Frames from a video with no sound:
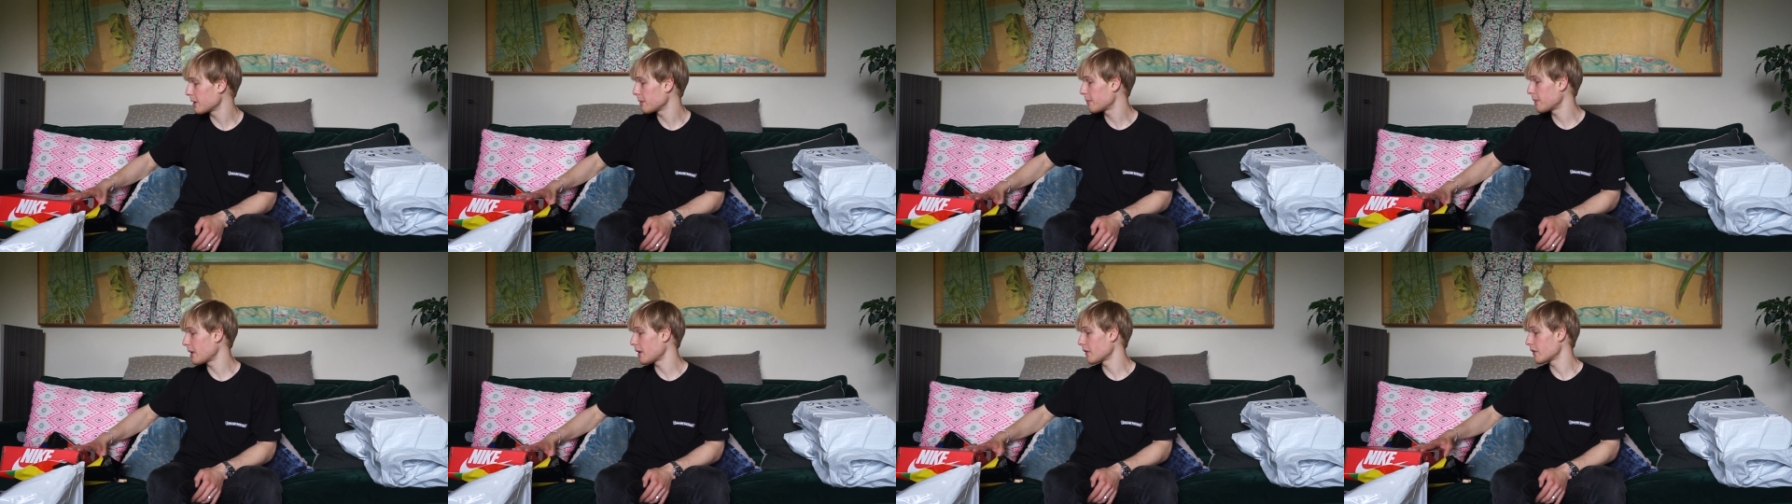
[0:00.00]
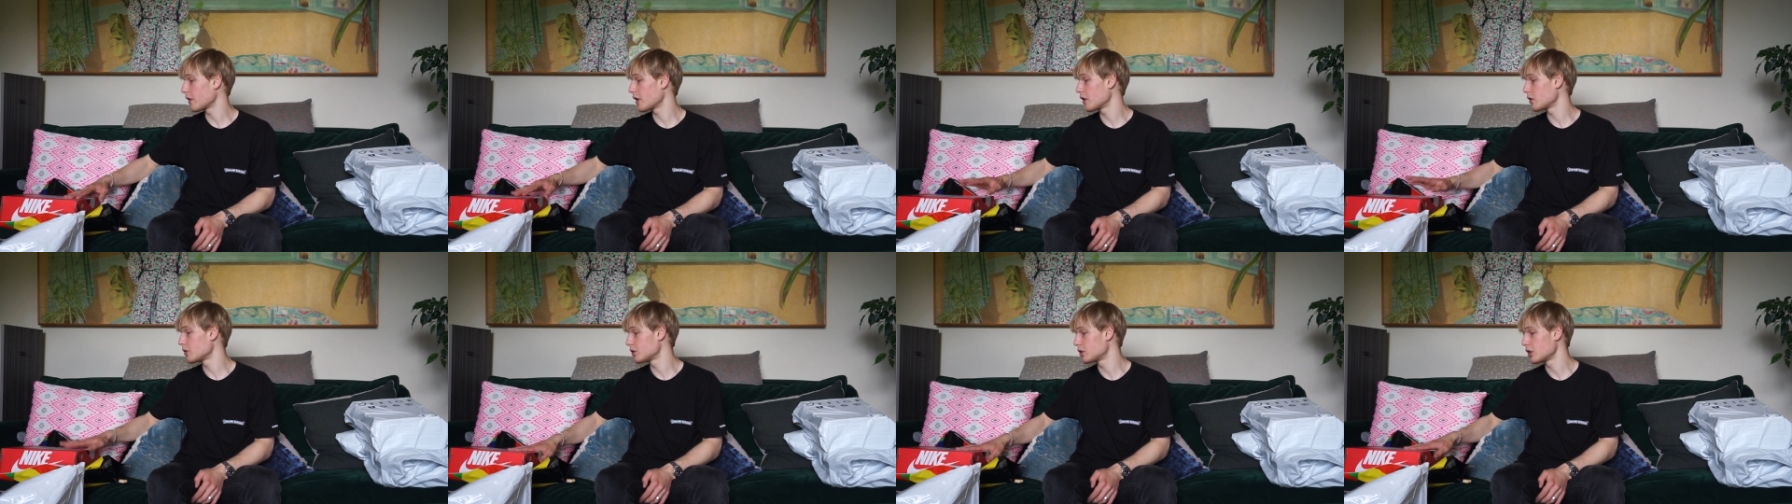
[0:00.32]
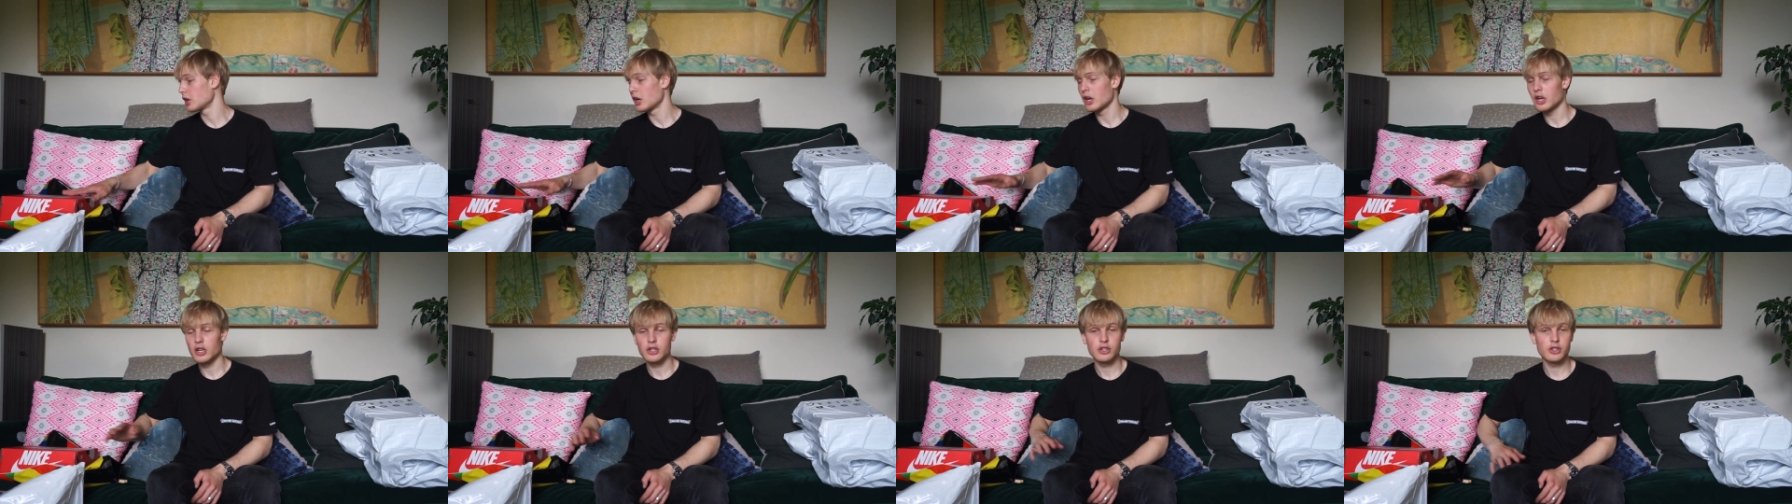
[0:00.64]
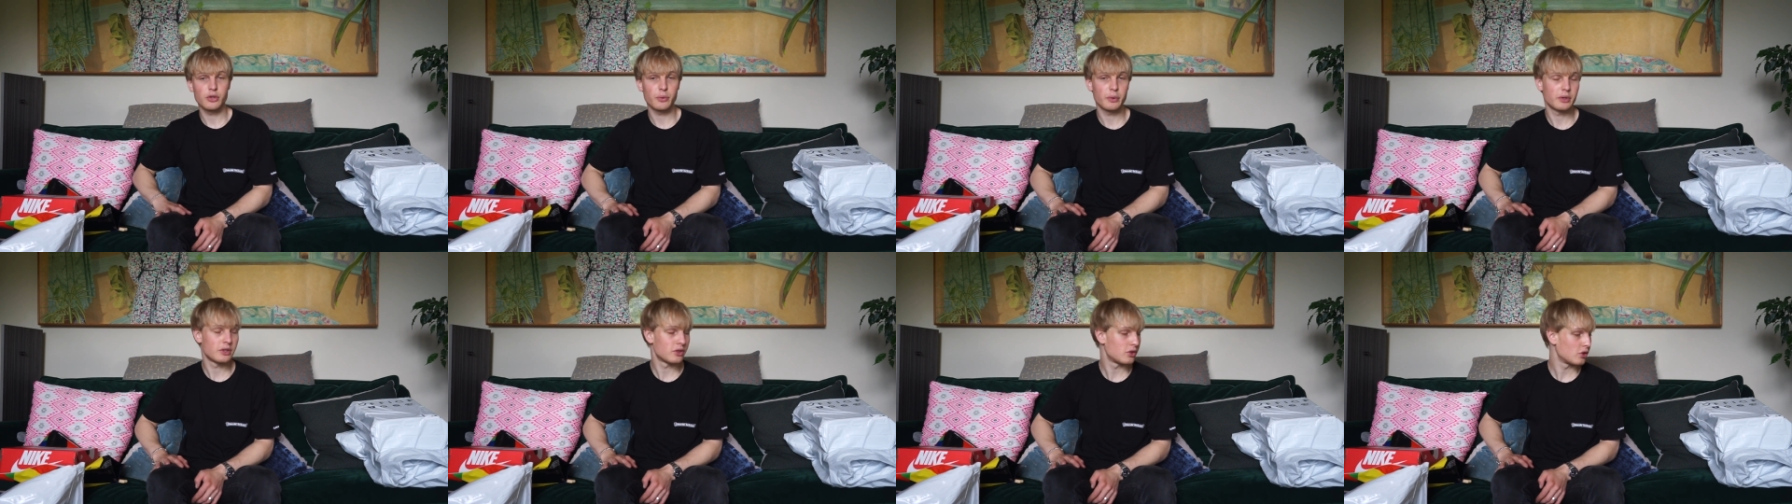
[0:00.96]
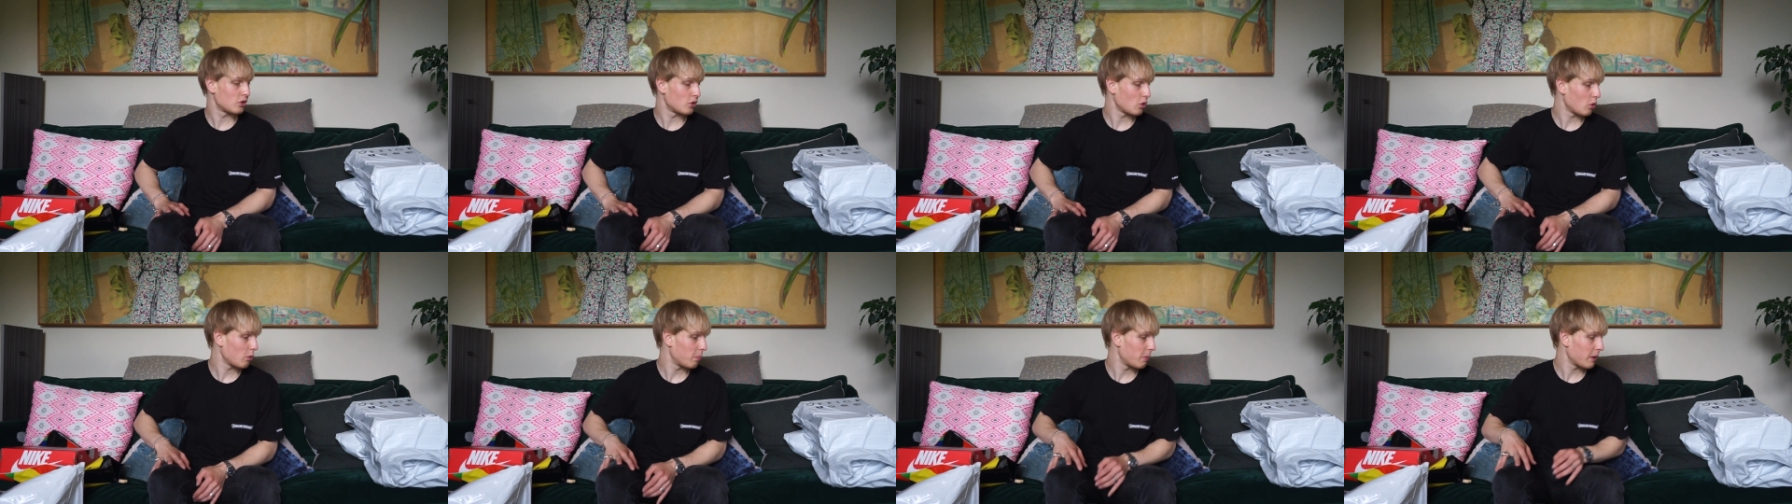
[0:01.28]
about those two
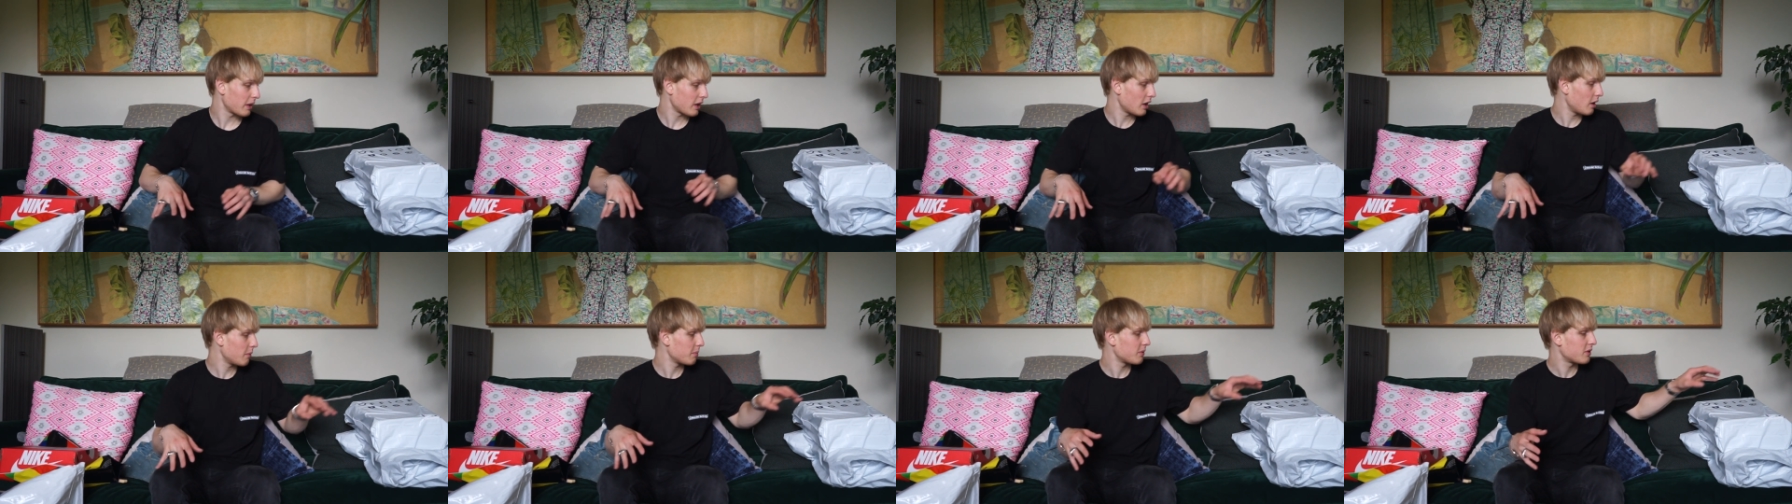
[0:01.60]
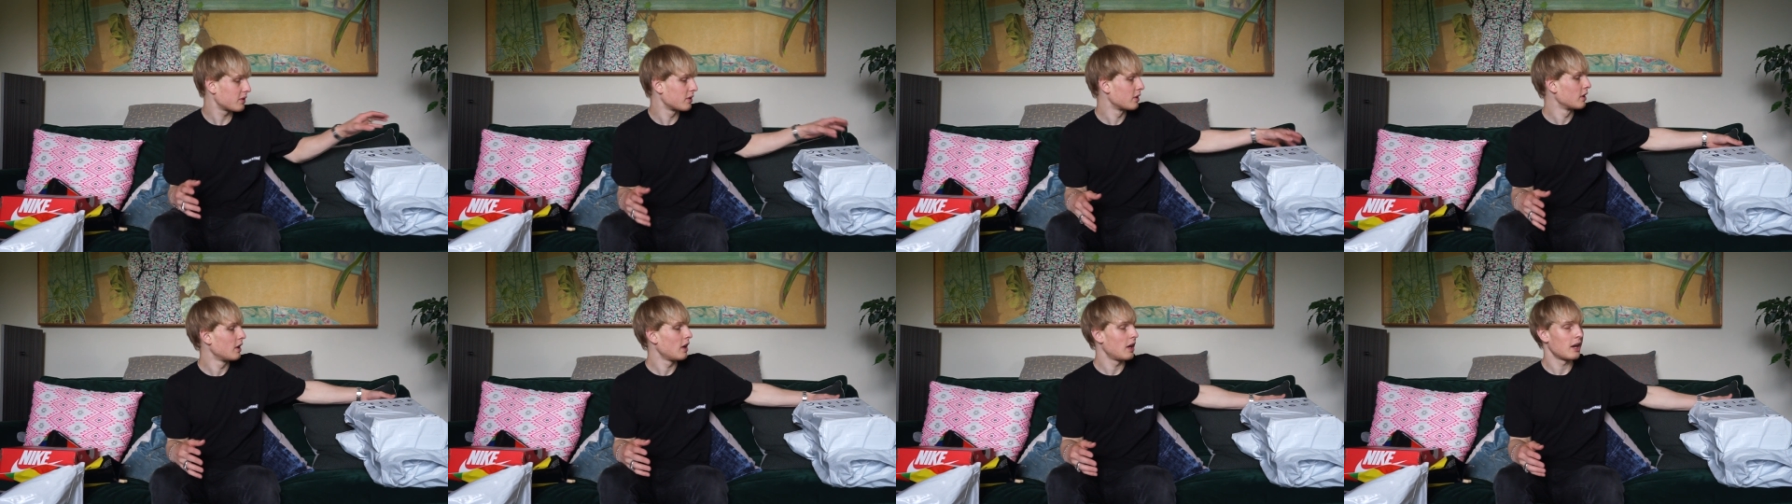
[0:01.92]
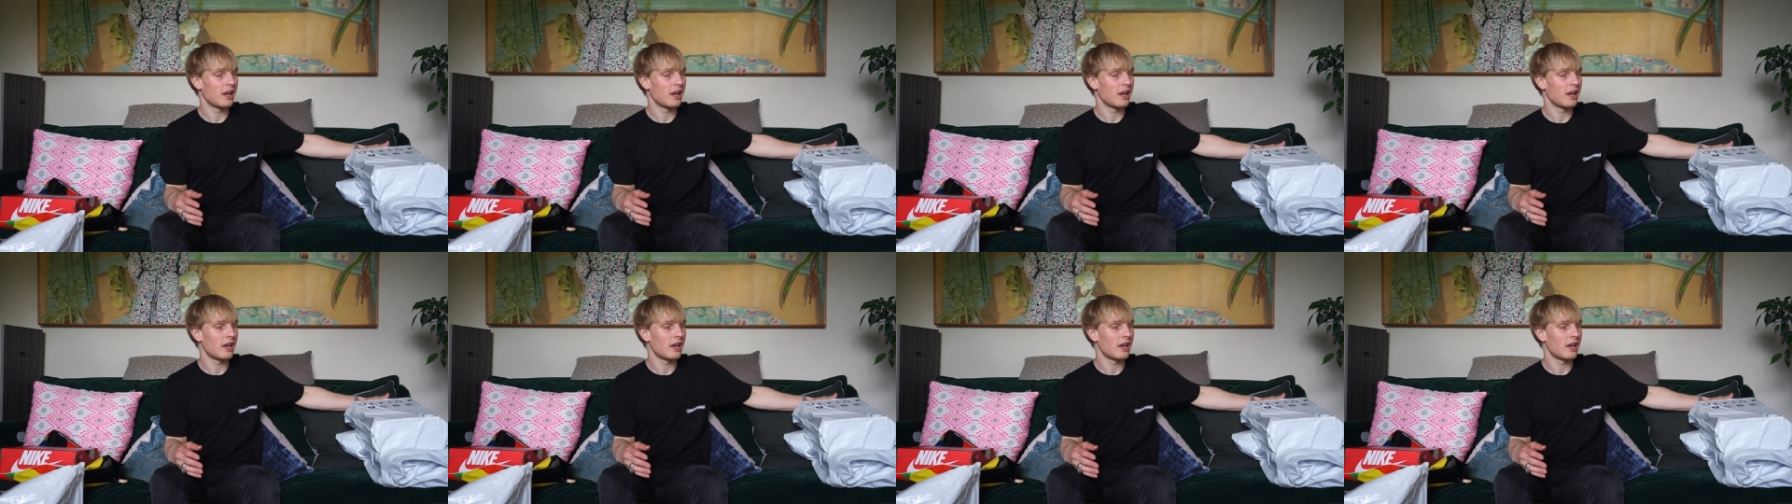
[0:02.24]
in-store pickups.